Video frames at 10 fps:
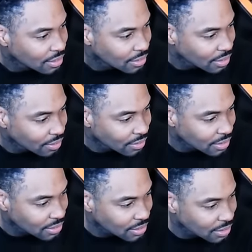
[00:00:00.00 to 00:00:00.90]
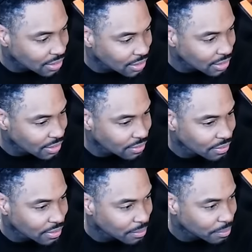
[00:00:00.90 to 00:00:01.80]
Y'all want us to leave?
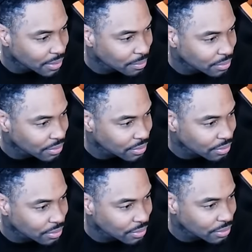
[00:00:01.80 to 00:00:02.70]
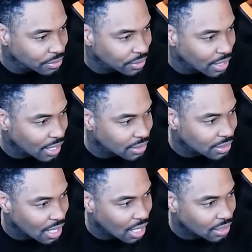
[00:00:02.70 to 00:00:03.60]
Pitbull Cruz, you got
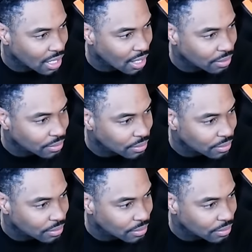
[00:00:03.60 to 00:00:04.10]
socked out.